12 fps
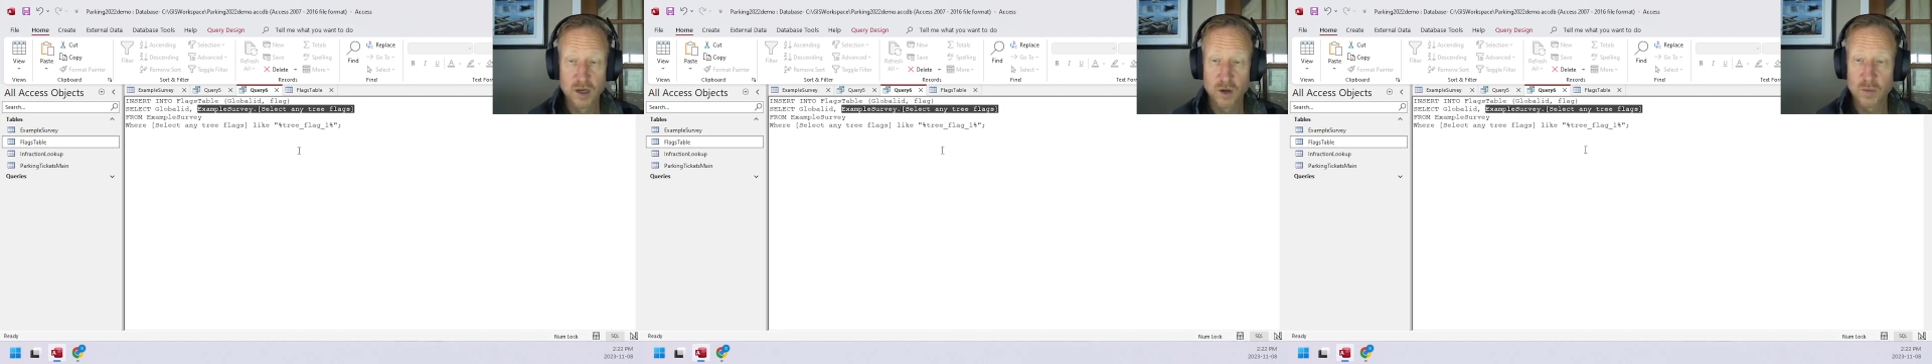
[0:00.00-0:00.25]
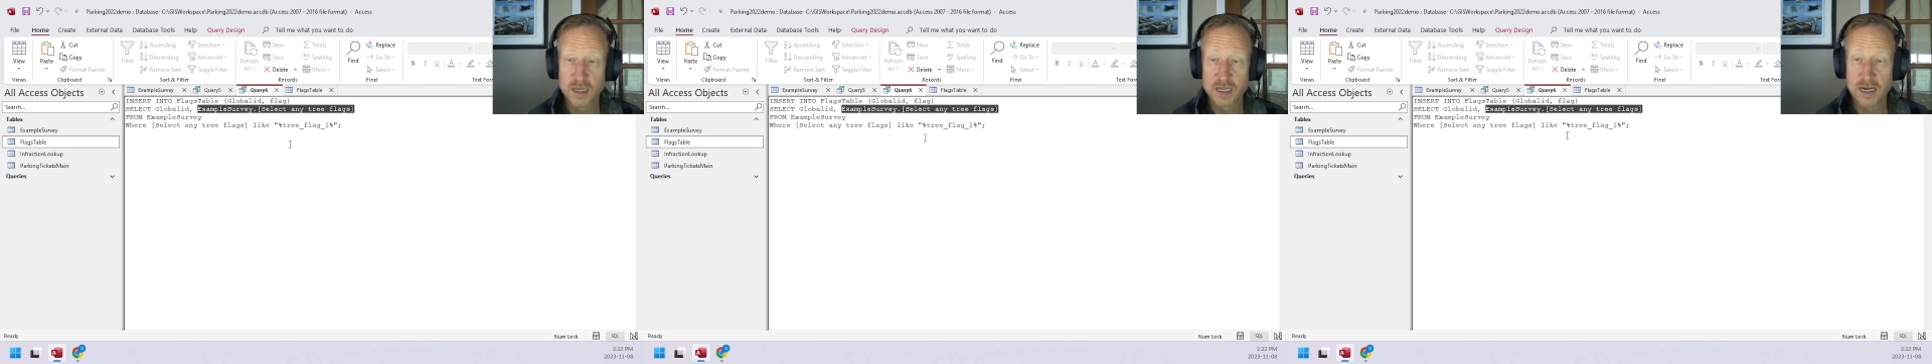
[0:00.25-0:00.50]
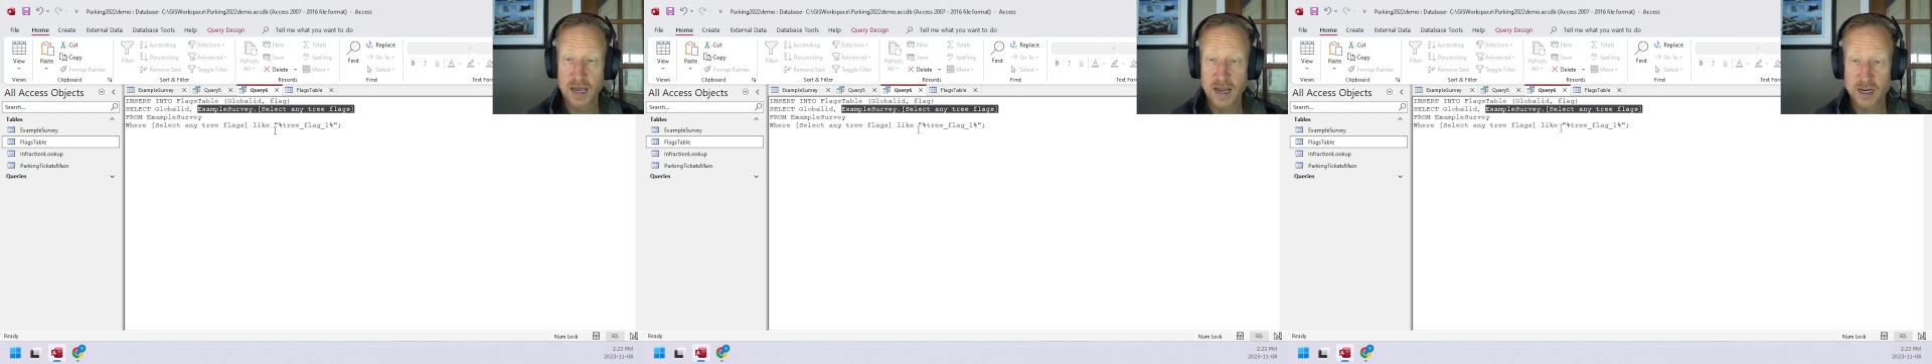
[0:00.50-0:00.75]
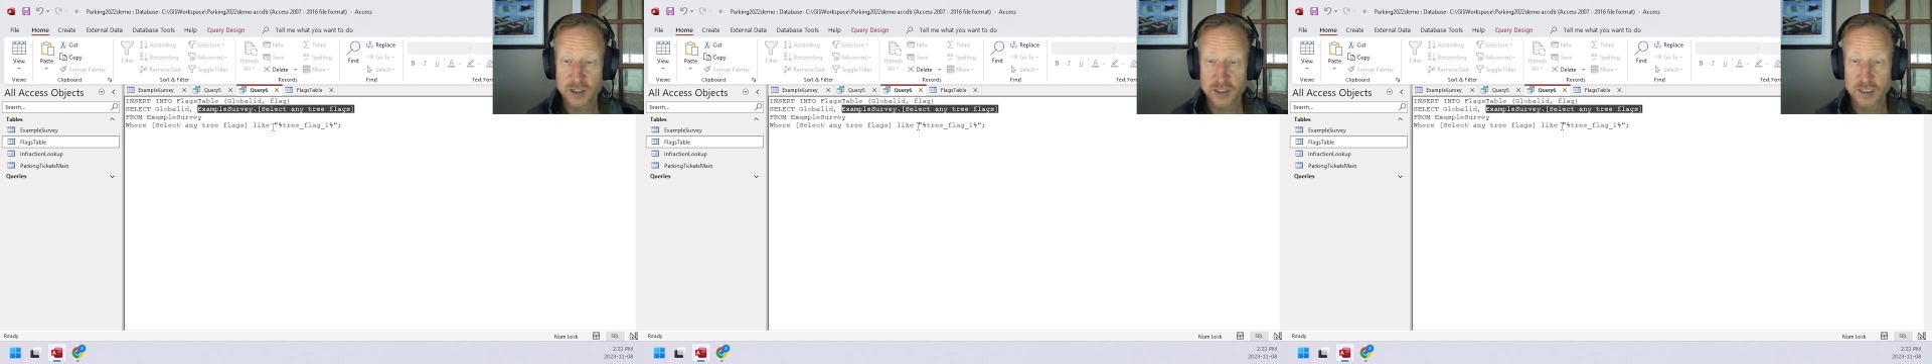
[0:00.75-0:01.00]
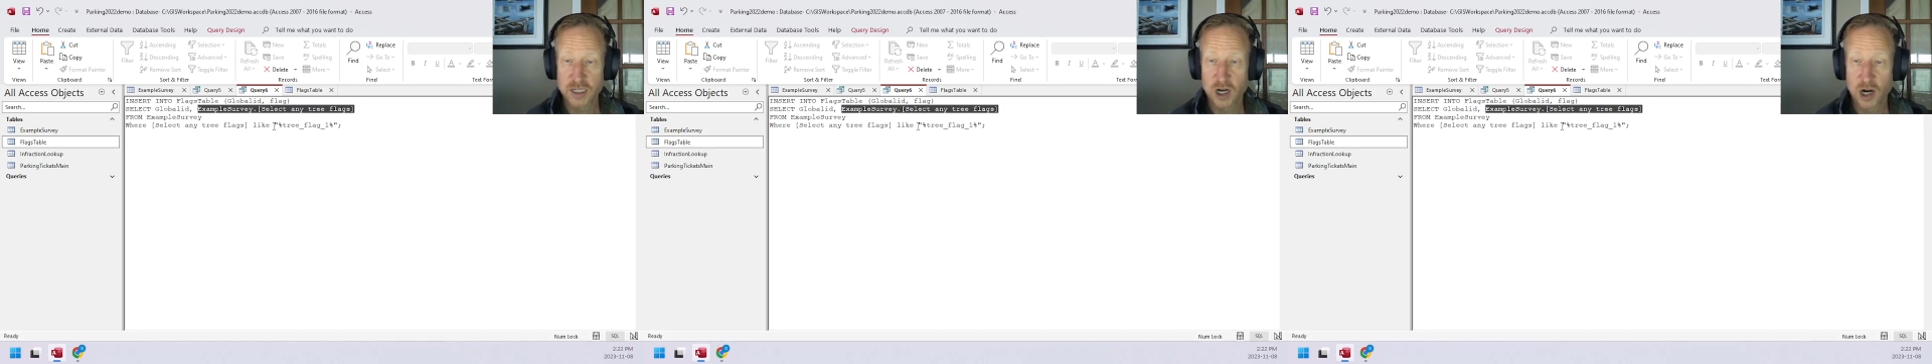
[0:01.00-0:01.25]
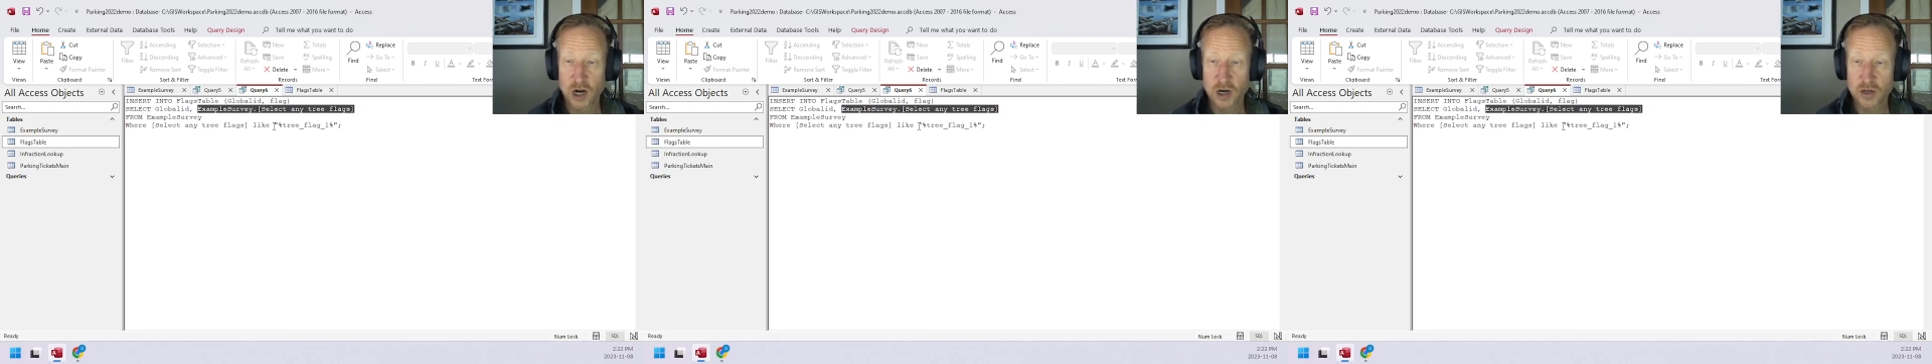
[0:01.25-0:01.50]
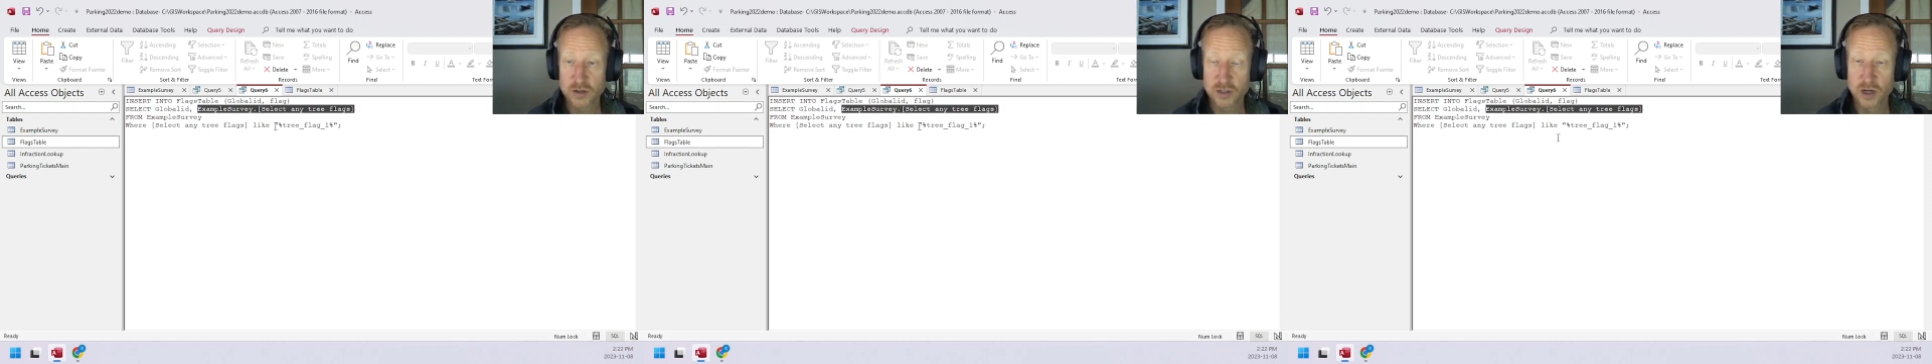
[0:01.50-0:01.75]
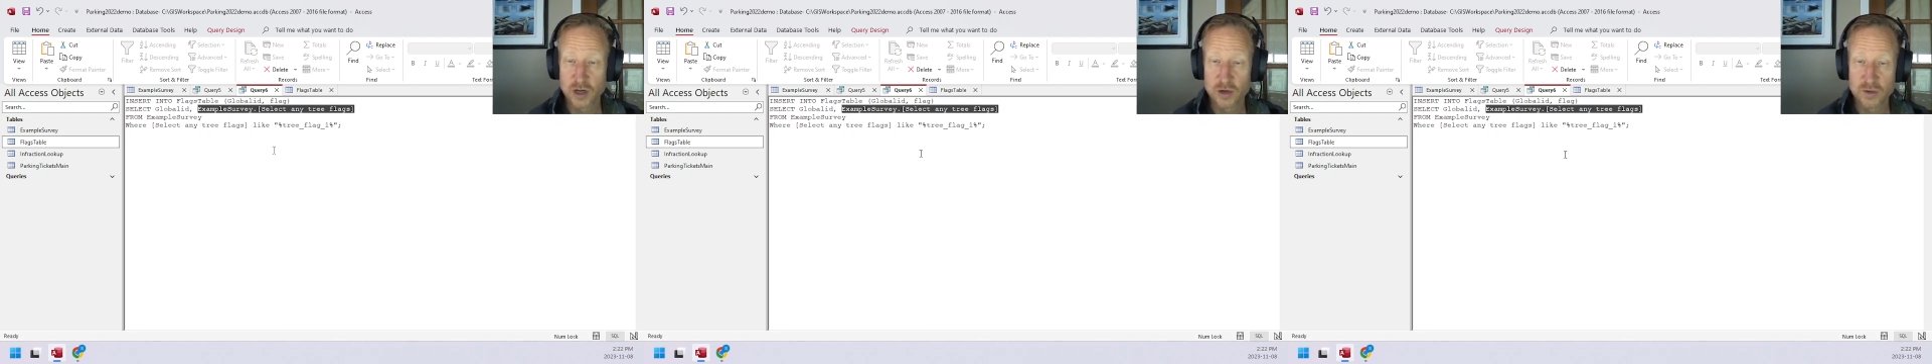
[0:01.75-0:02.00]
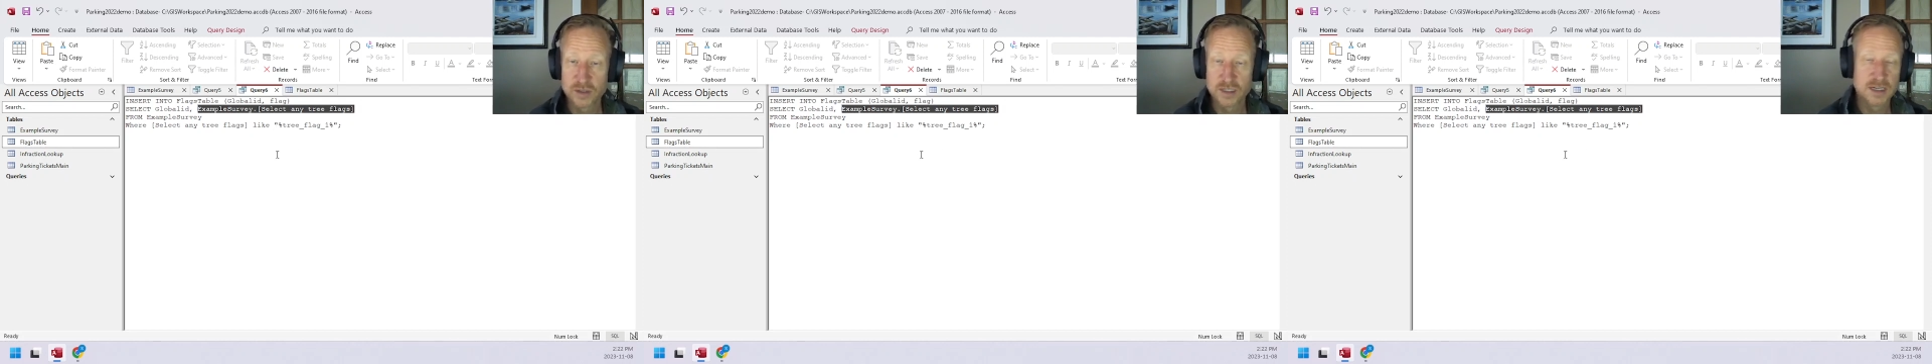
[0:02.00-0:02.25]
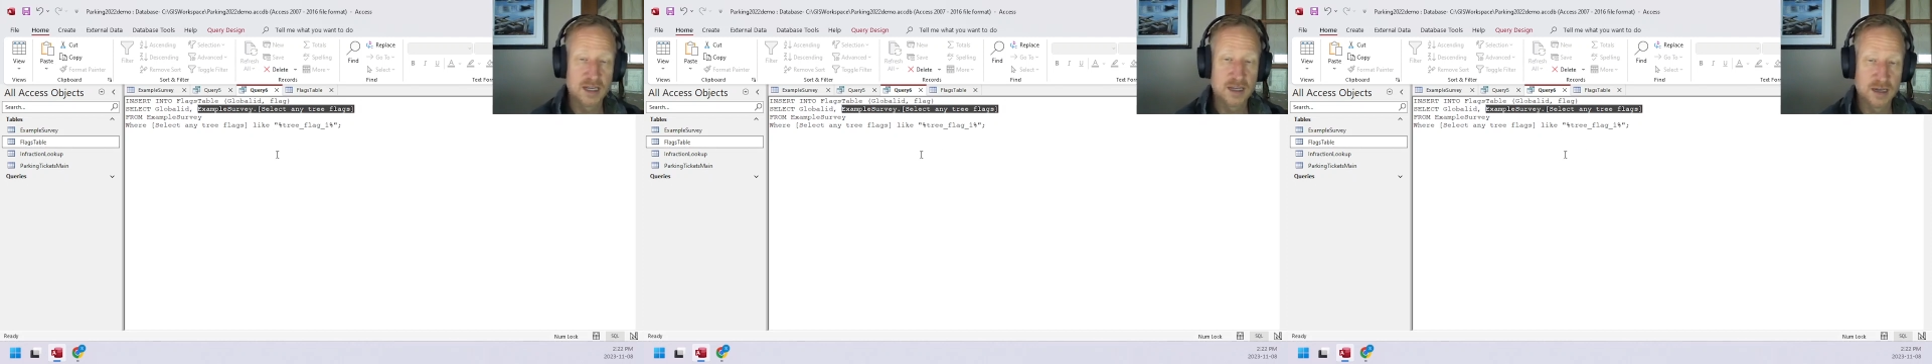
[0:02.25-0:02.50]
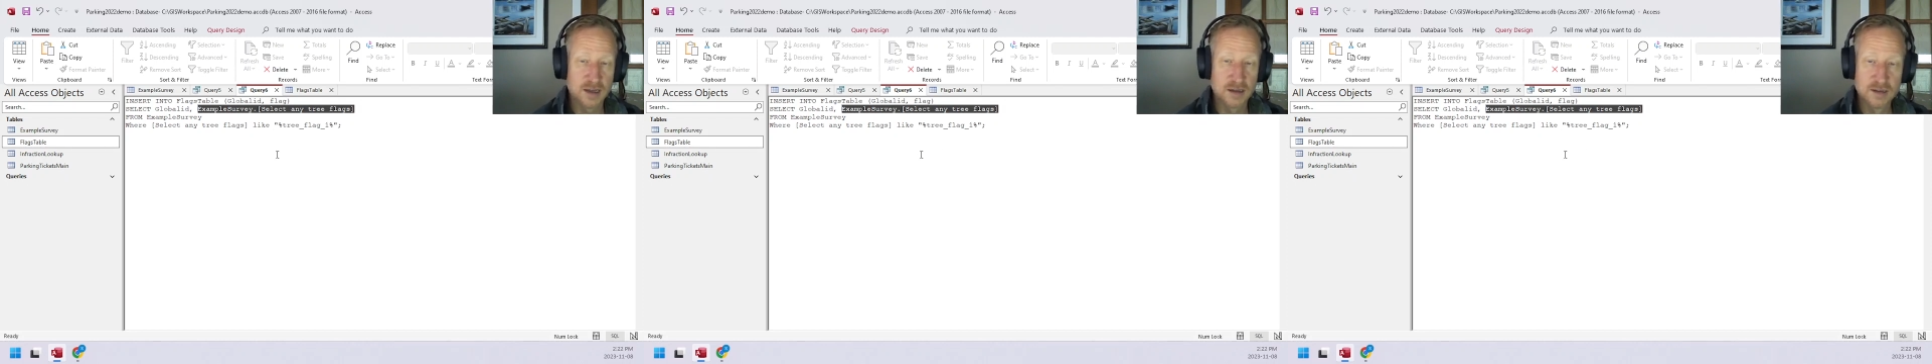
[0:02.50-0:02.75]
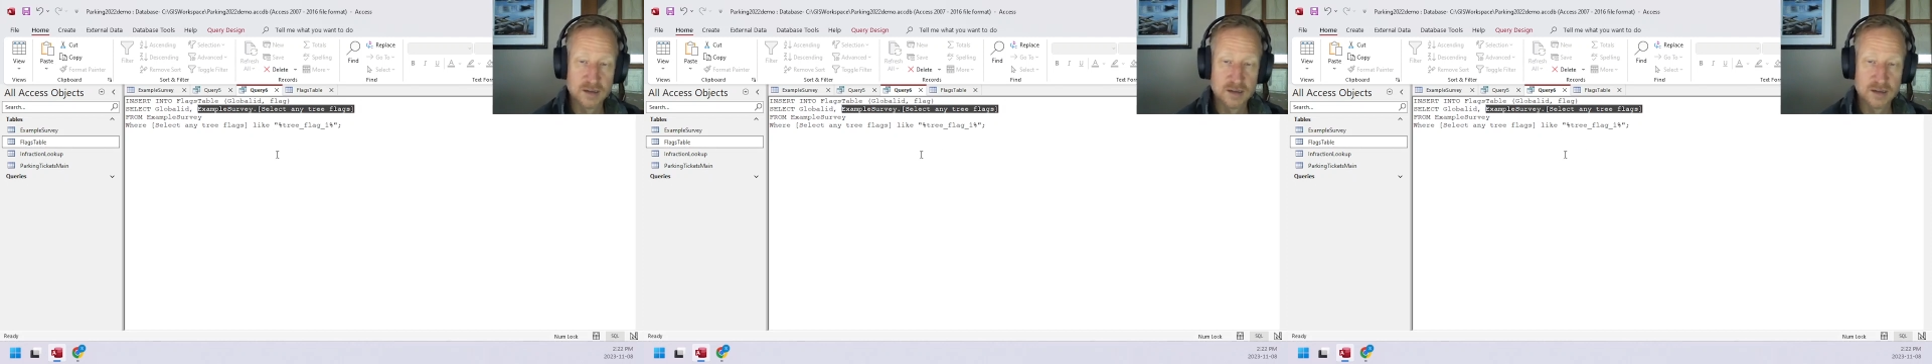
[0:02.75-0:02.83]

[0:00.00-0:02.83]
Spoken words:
We can actually hard code the data,